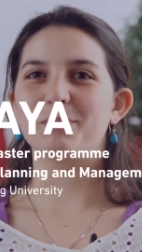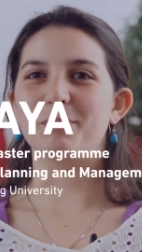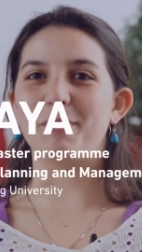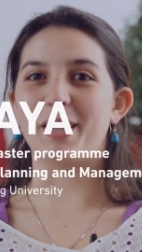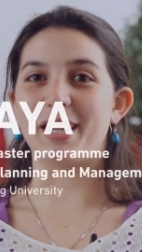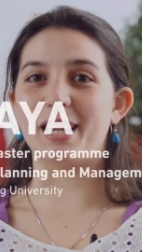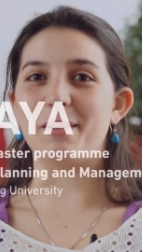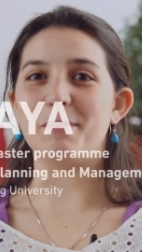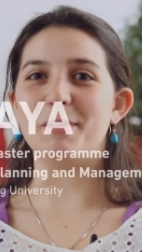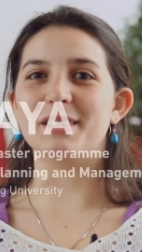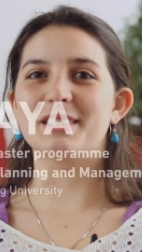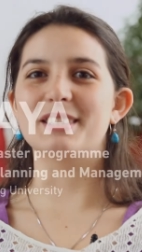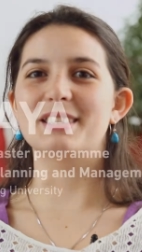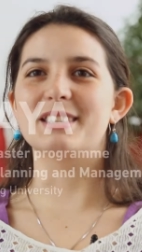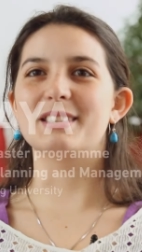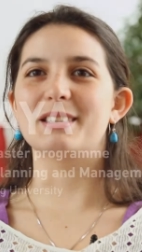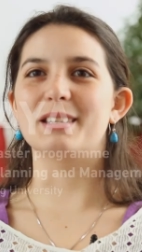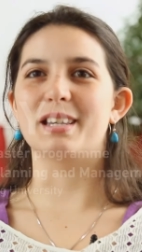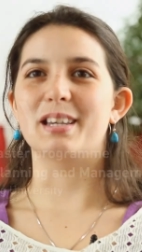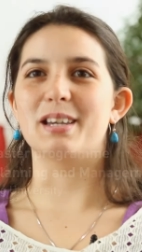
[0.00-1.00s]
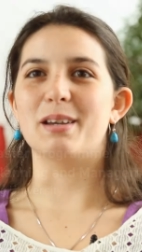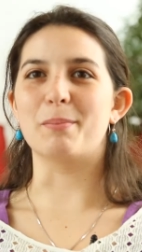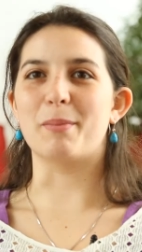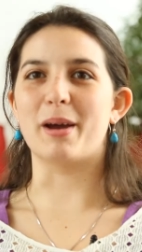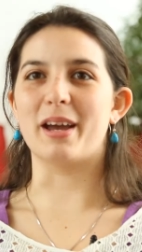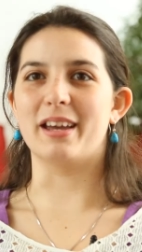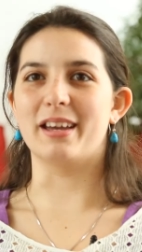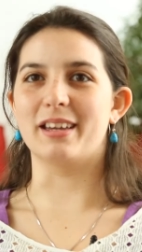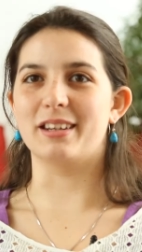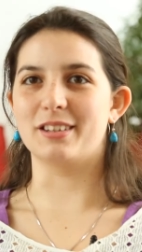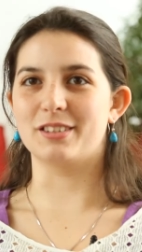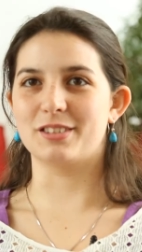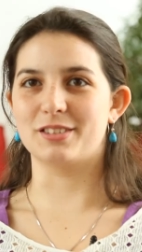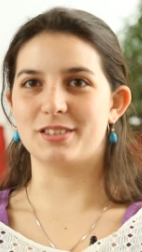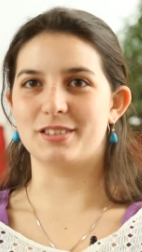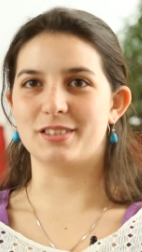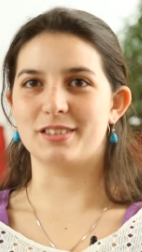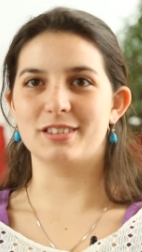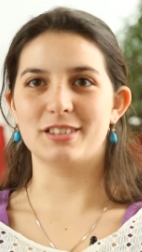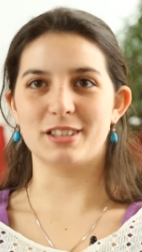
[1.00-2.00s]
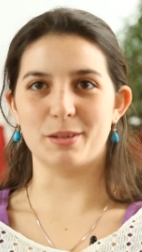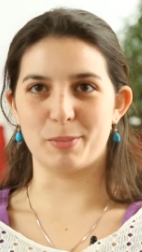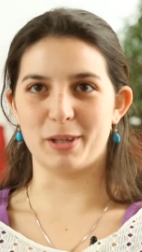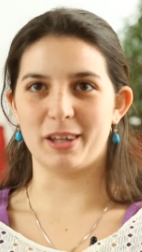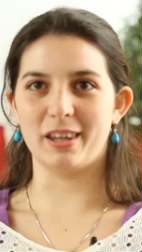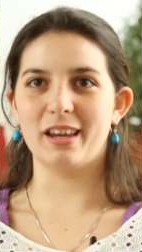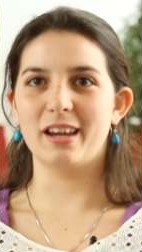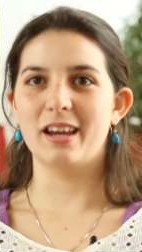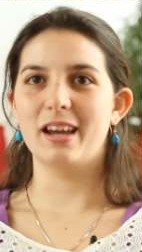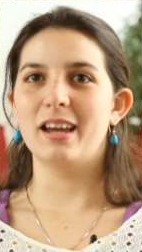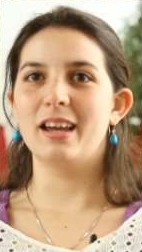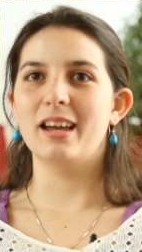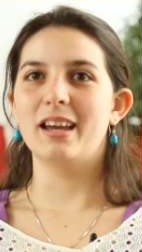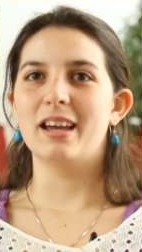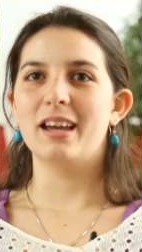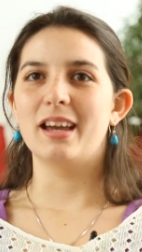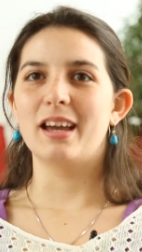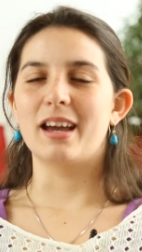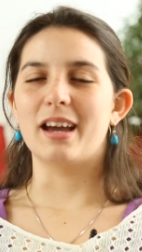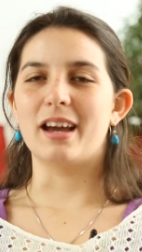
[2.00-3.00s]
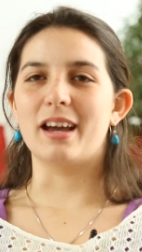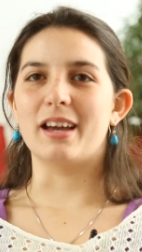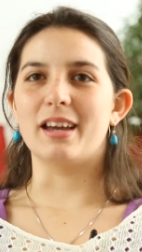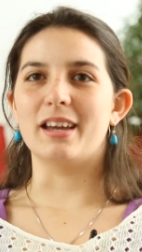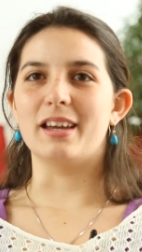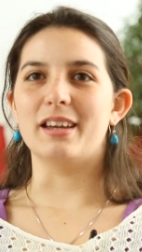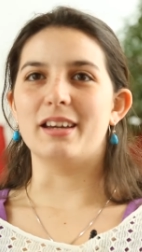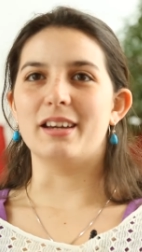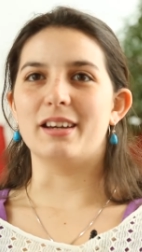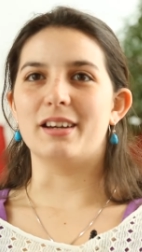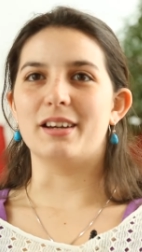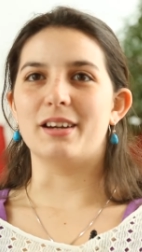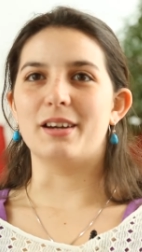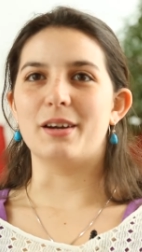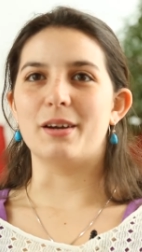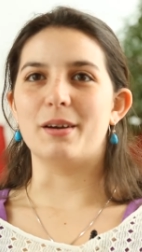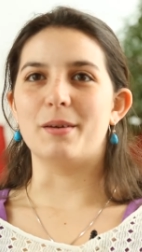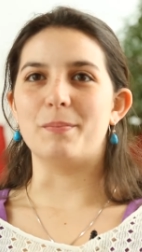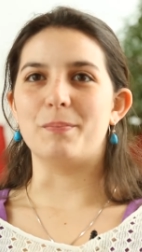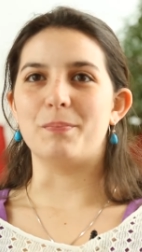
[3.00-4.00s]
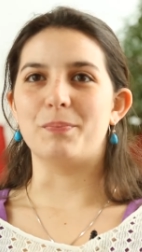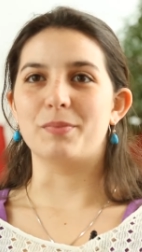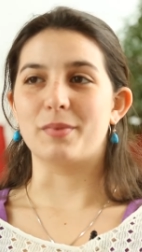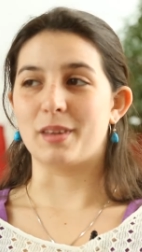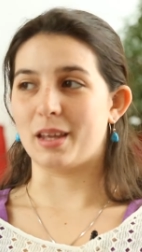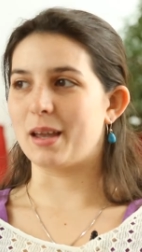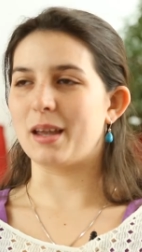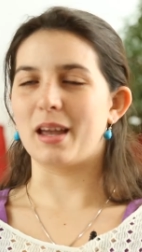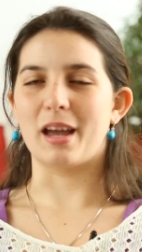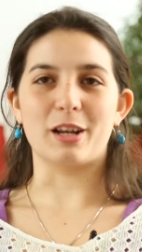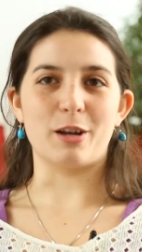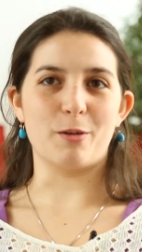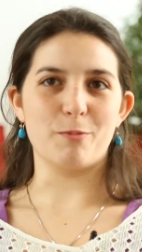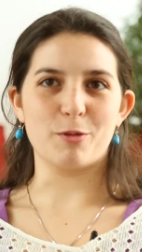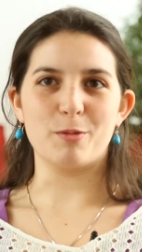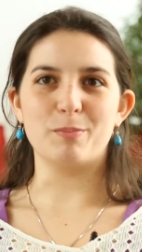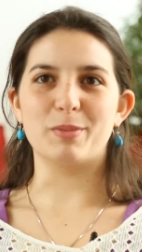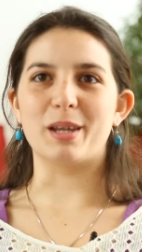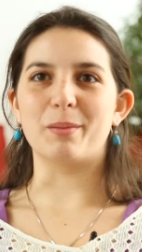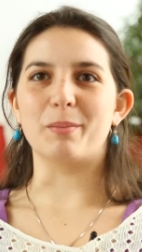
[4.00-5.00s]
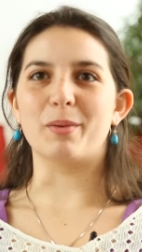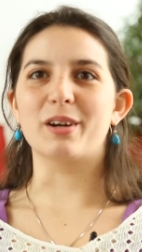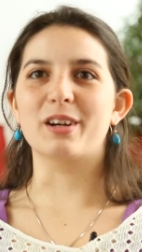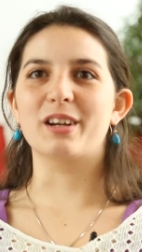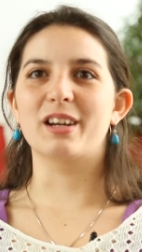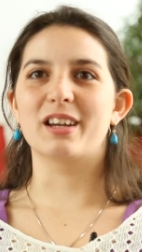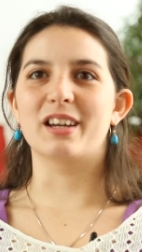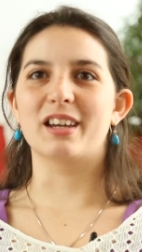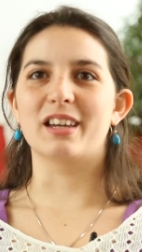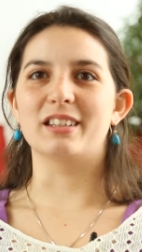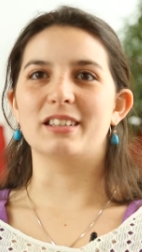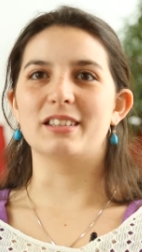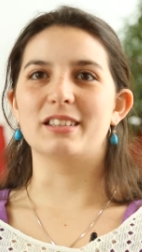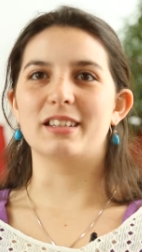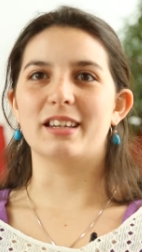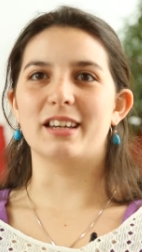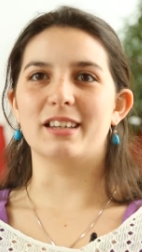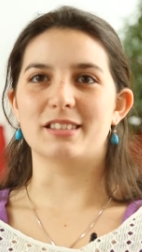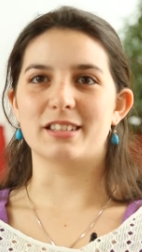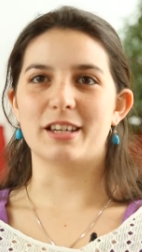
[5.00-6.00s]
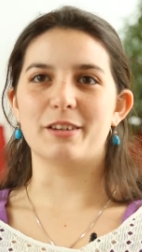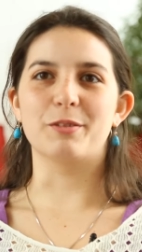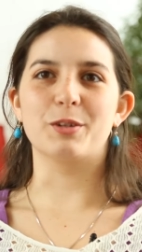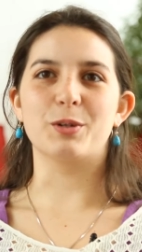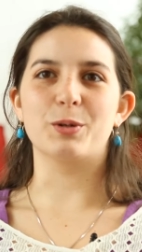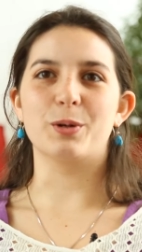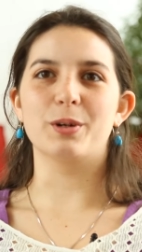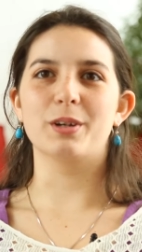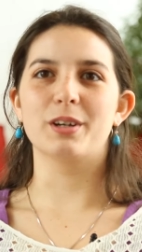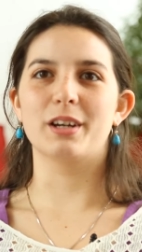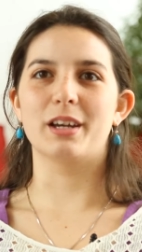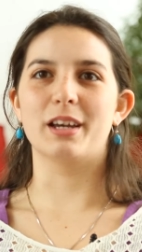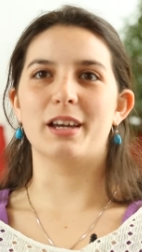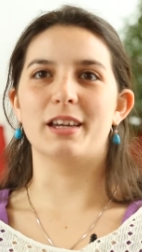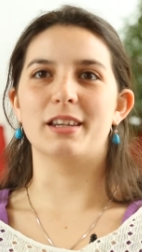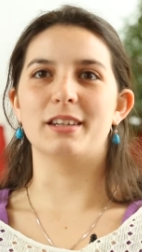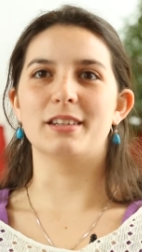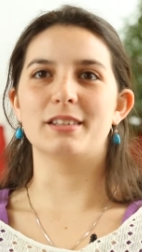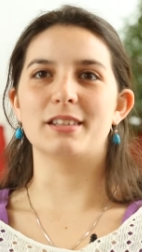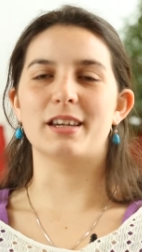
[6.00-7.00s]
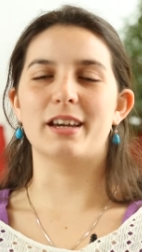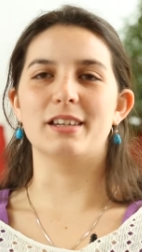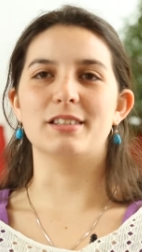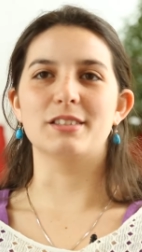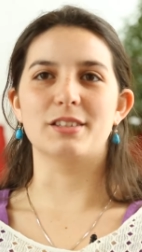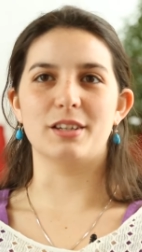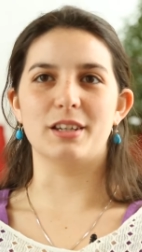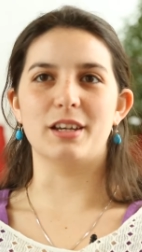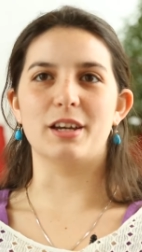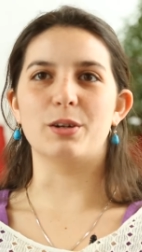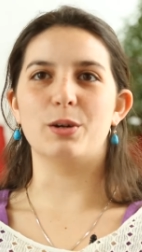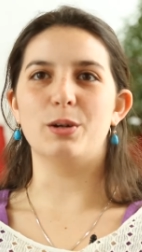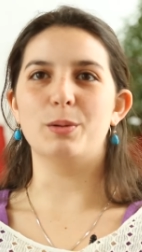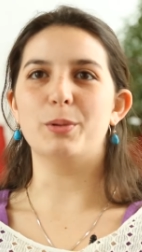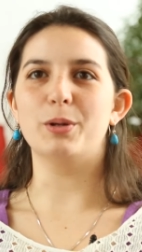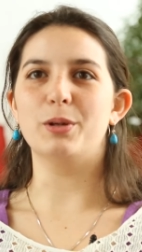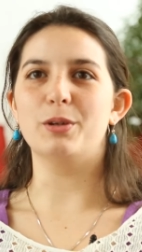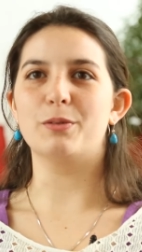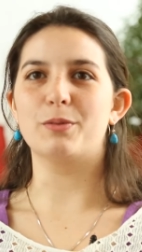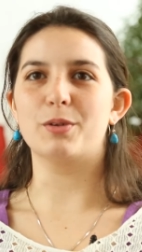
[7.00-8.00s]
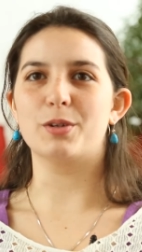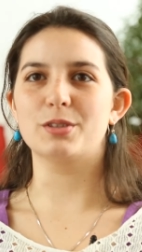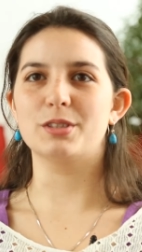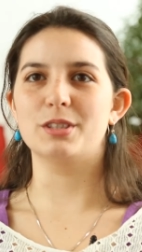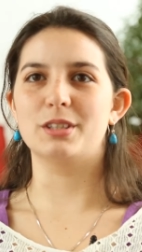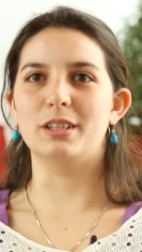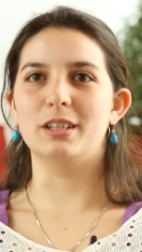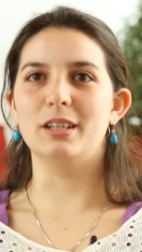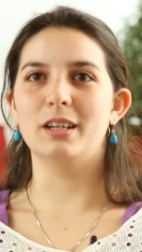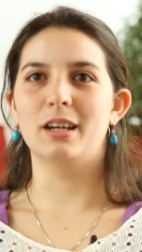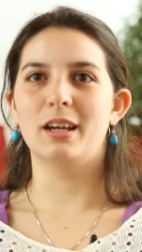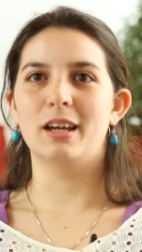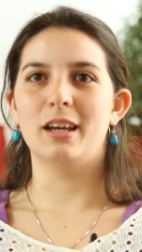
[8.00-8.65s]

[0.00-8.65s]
My name is Maya Andersen-Sapella. I come from Denmark and El Salvador, and I study at Aalborg University